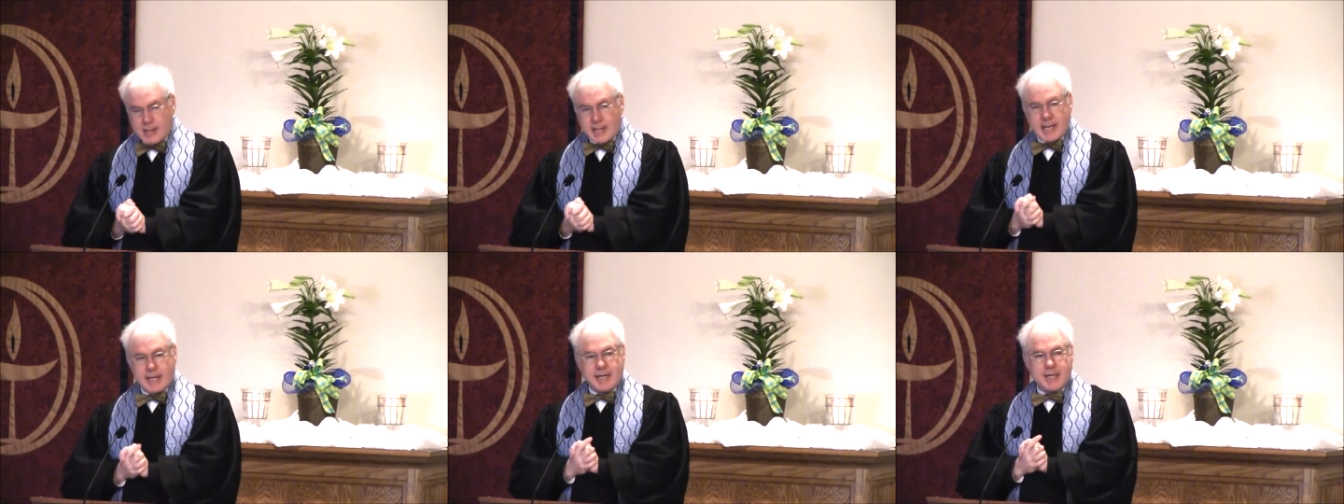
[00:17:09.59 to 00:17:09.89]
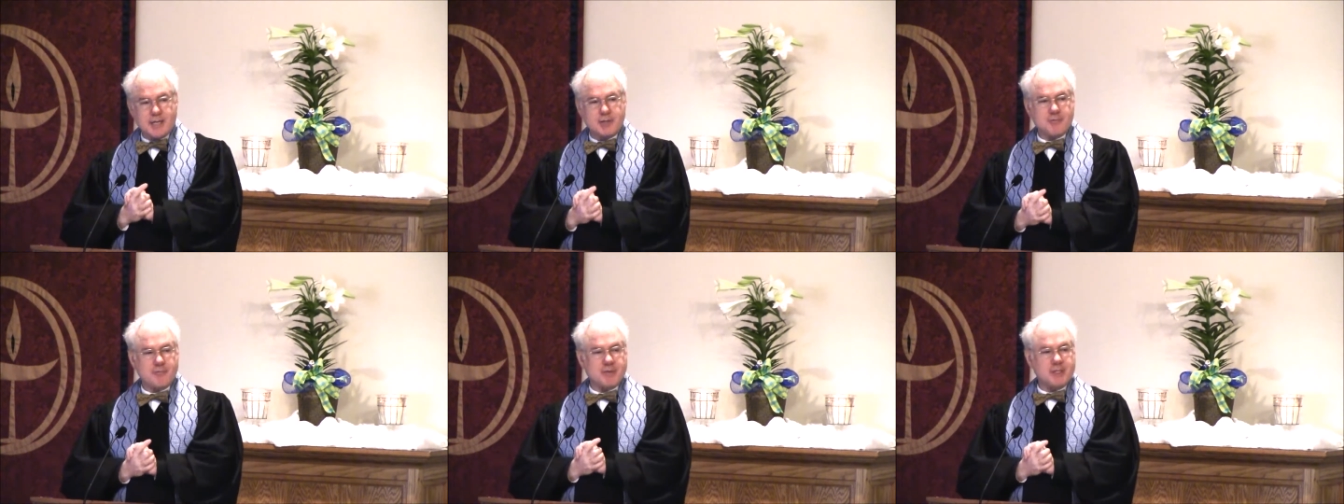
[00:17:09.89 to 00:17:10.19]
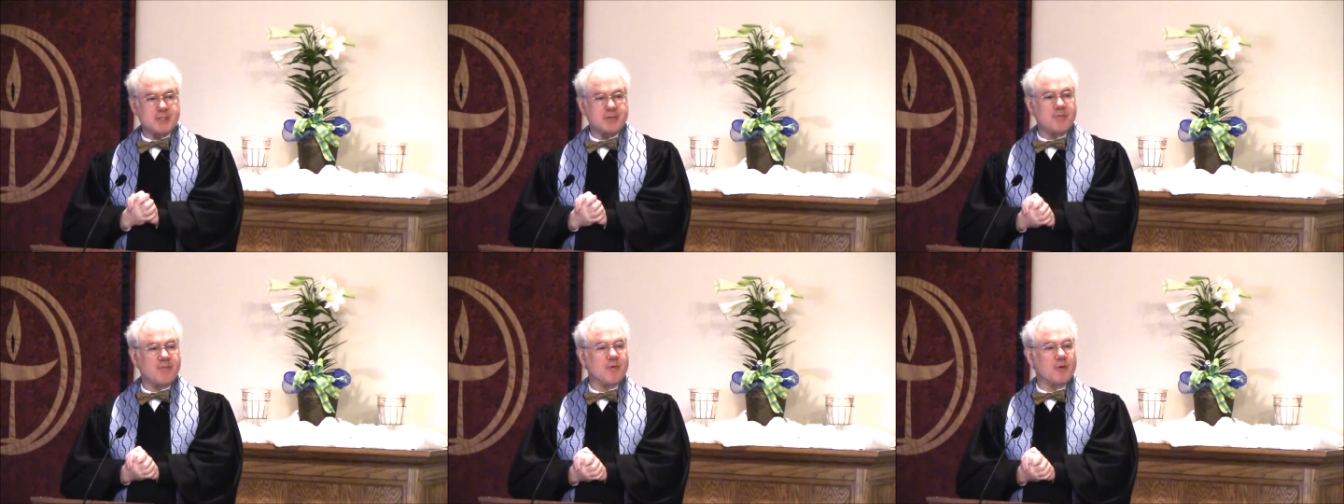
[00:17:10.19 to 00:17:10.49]
and He is
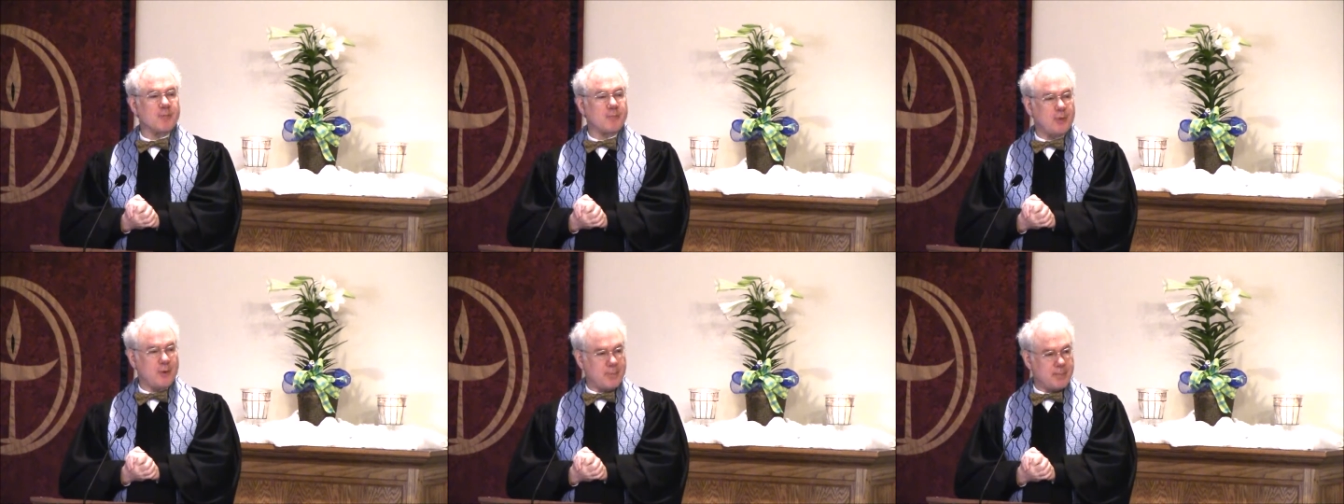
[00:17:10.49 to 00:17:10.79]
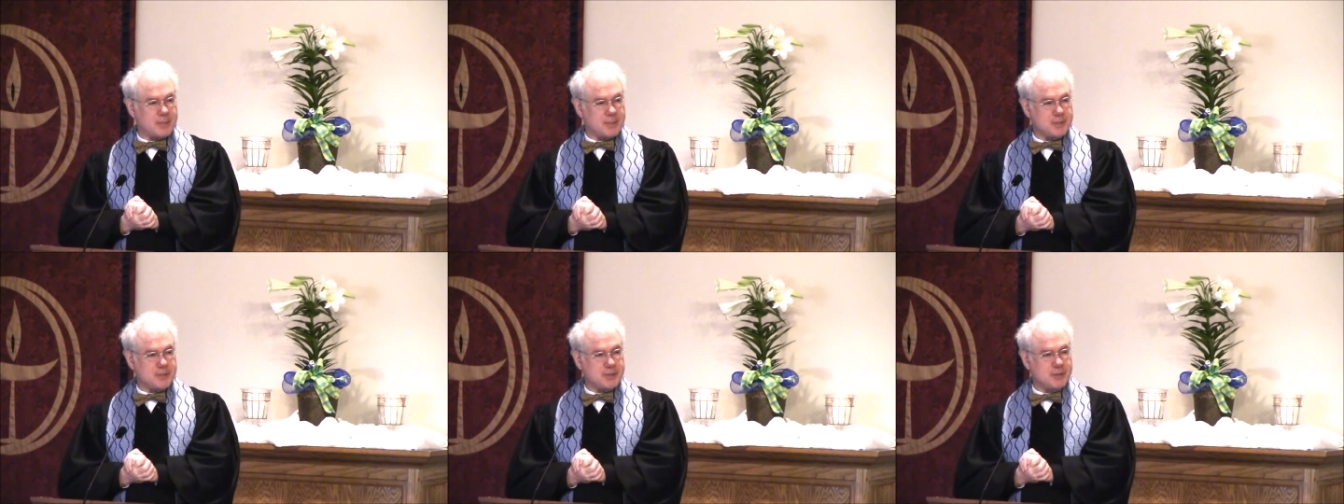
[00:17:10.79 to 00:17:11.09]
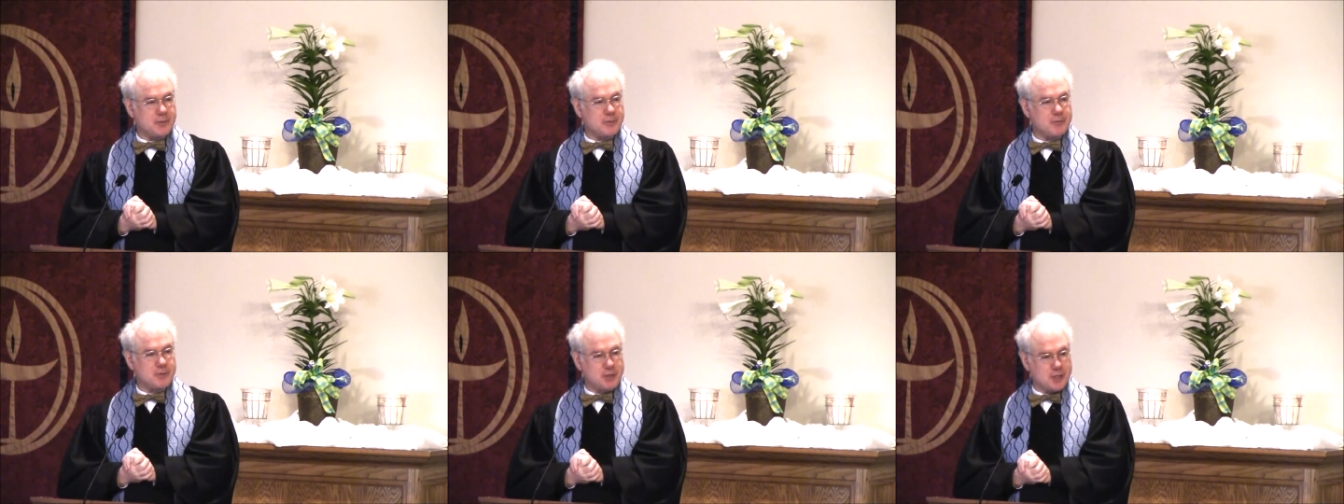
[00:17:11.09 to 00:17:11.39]
risen for a purpose
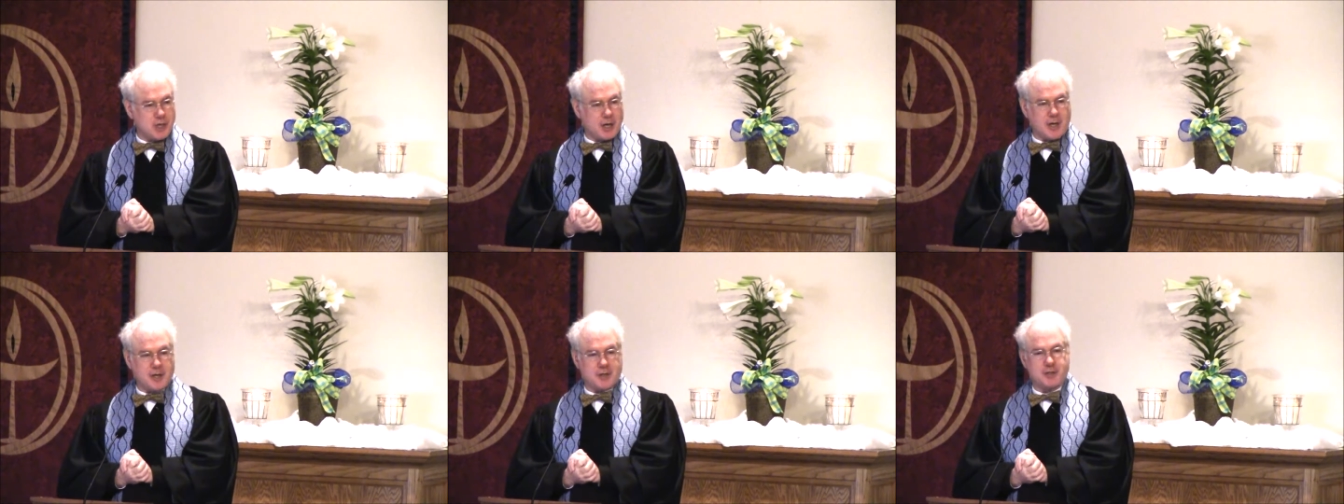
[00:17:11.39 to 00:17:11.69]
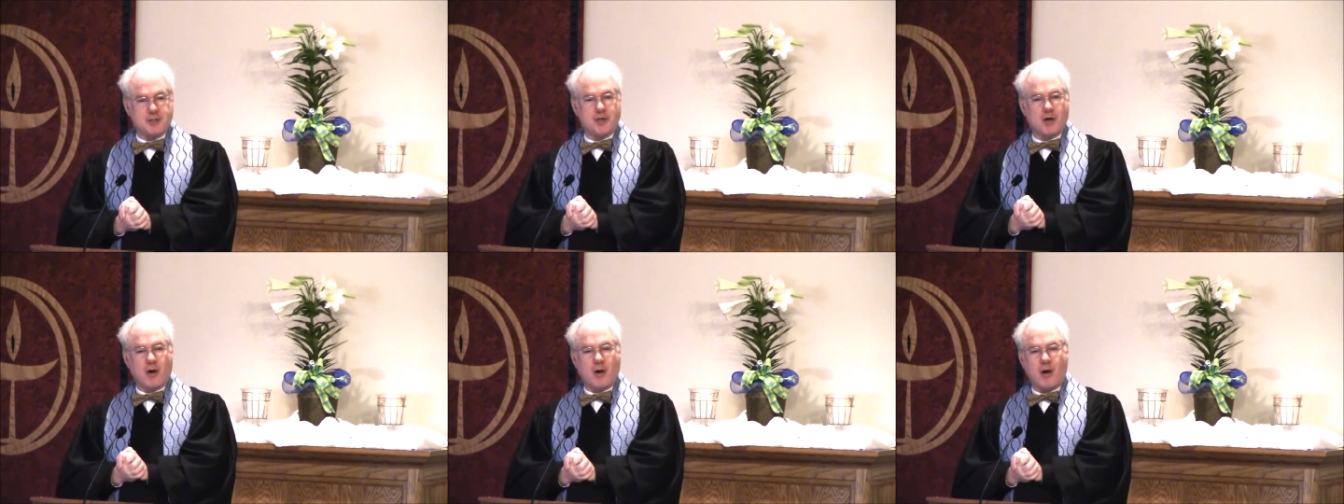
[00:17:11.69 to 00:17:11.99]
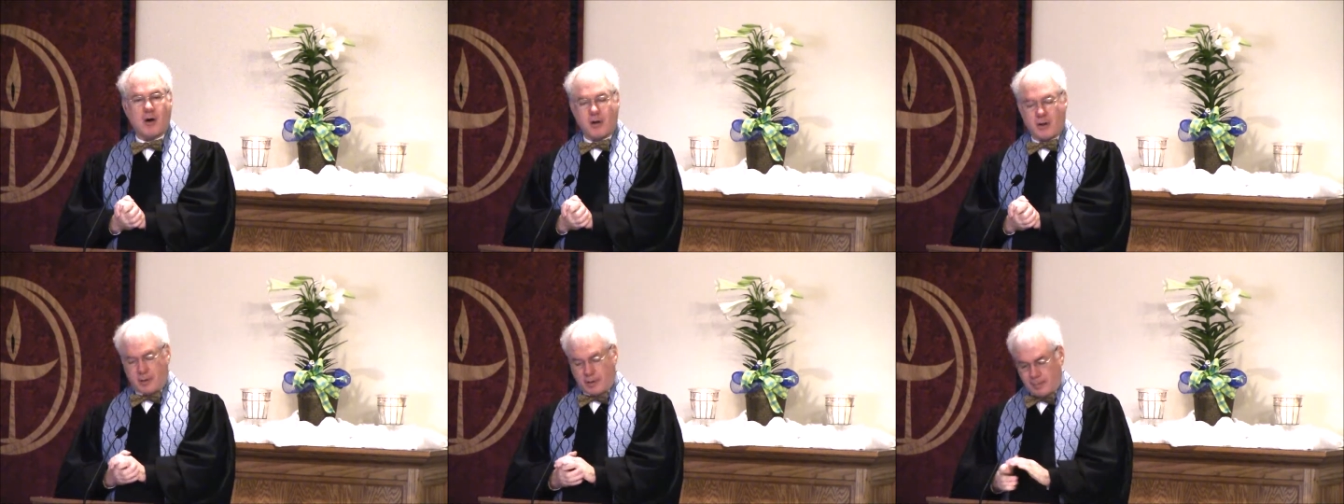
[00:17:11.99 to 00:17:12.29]
to judge
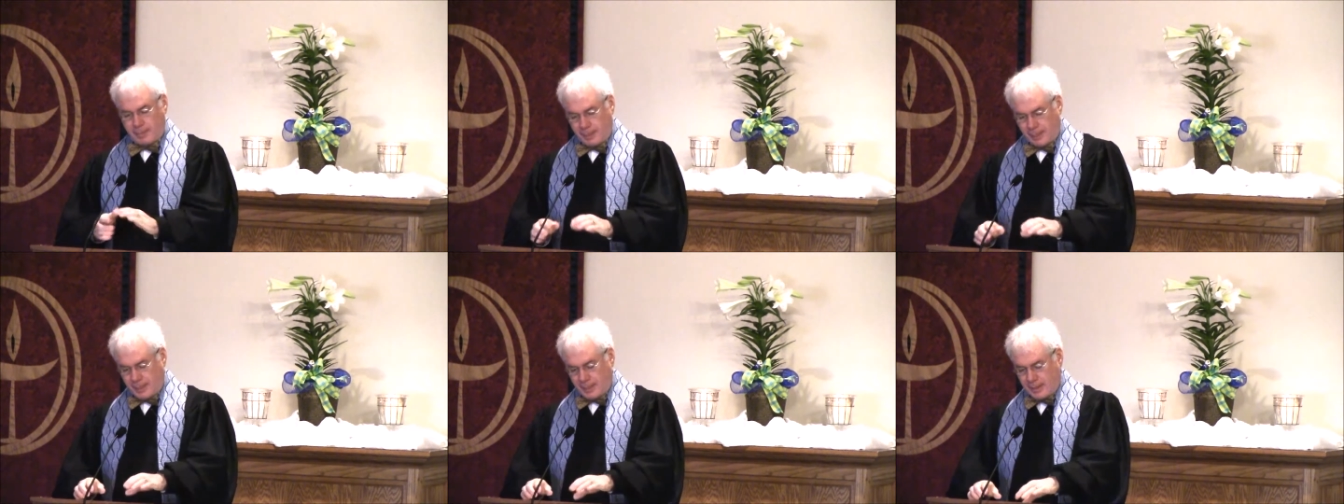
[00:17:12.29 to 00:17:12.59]
all,